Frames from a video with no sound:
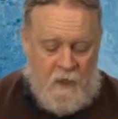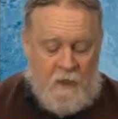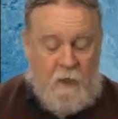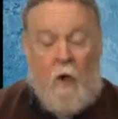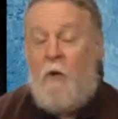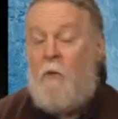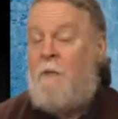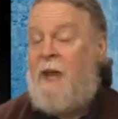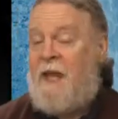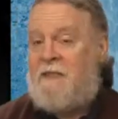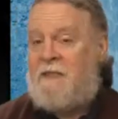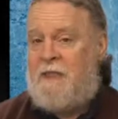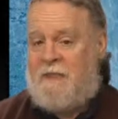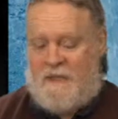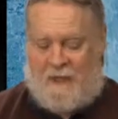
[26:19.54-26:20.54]

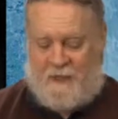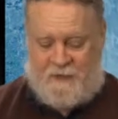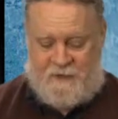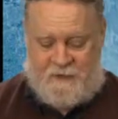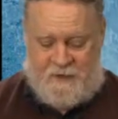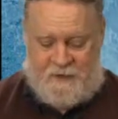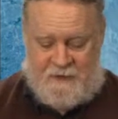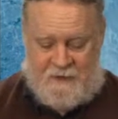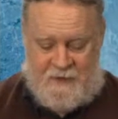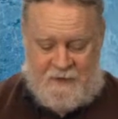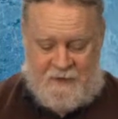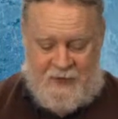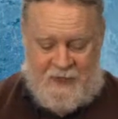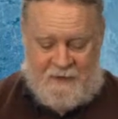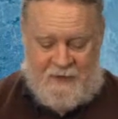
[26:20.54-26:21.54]
Kobach's analysis
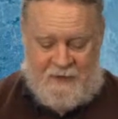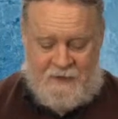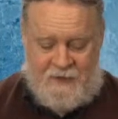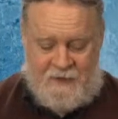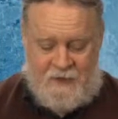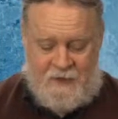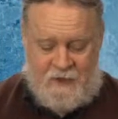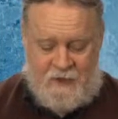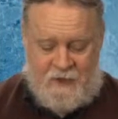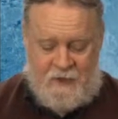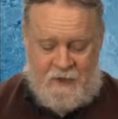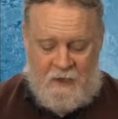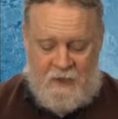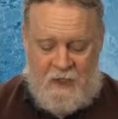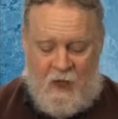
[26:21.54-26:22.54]
is that that
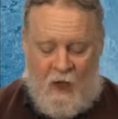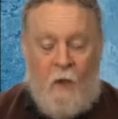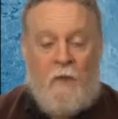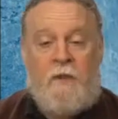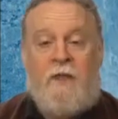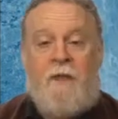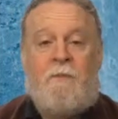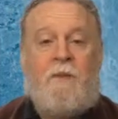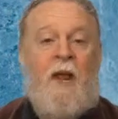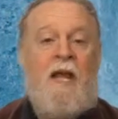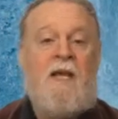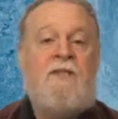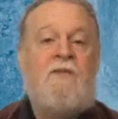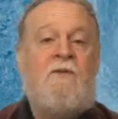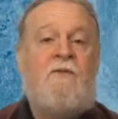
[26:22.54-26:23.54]
decision only
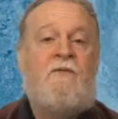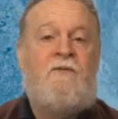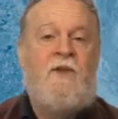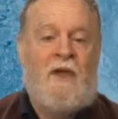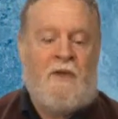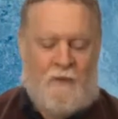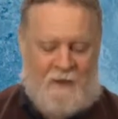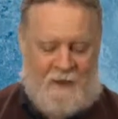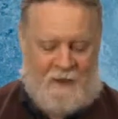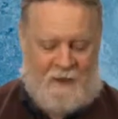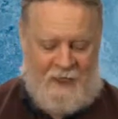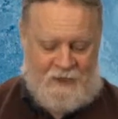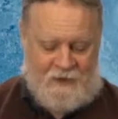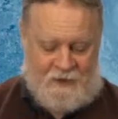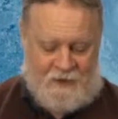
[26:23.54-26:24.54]
applies to federal
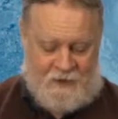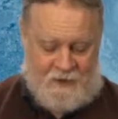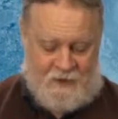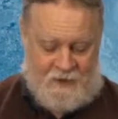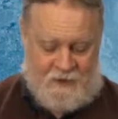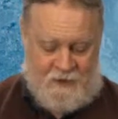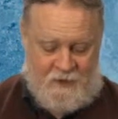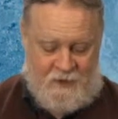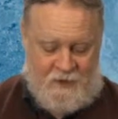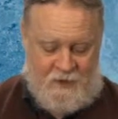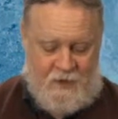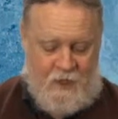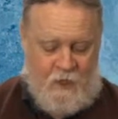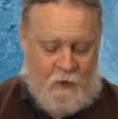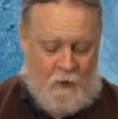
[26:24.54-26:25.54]
elections.
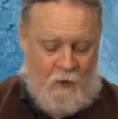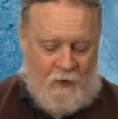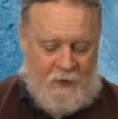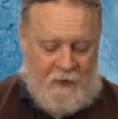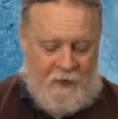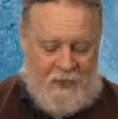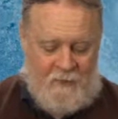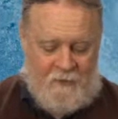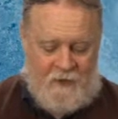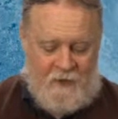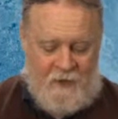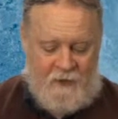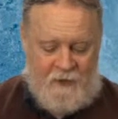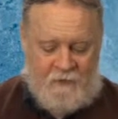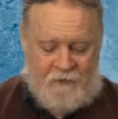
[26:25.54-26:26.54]
Quoting him,
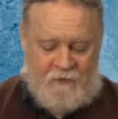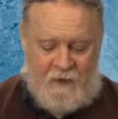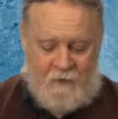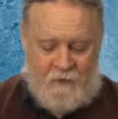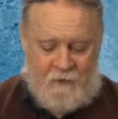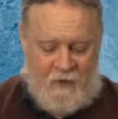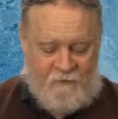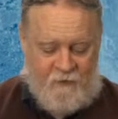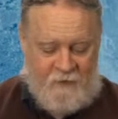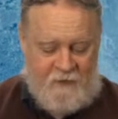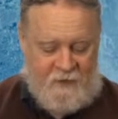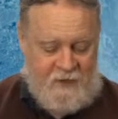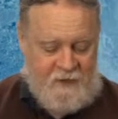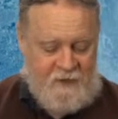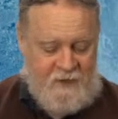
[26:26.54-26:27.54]
the federal
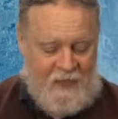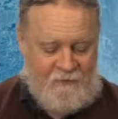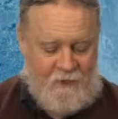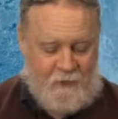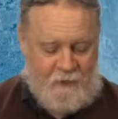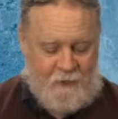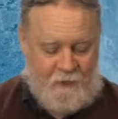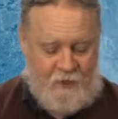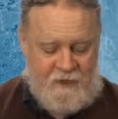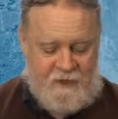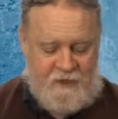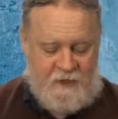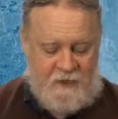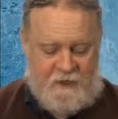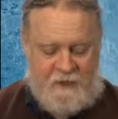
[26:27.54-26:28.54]
government doesn't have the authority
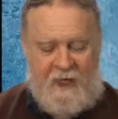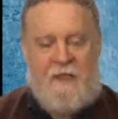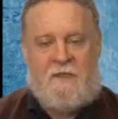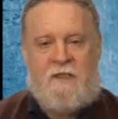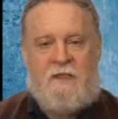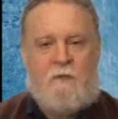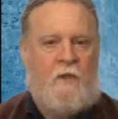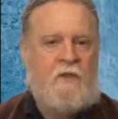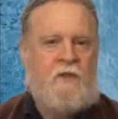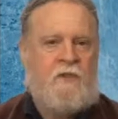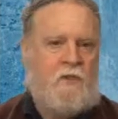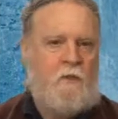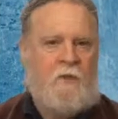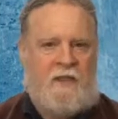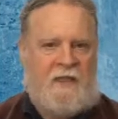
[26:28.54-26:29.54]
to tell Kansas what to
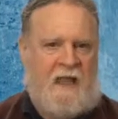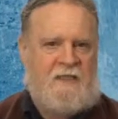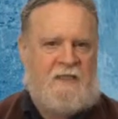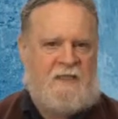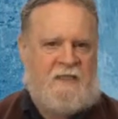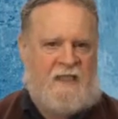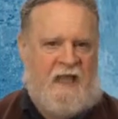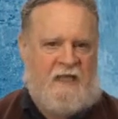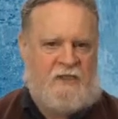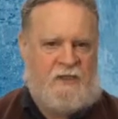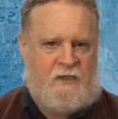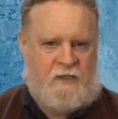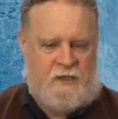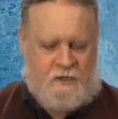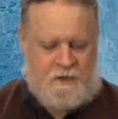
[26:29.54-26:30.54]
do in Kansas
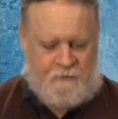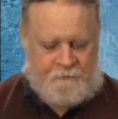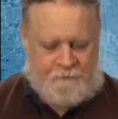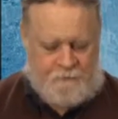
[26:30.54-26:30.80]
elections.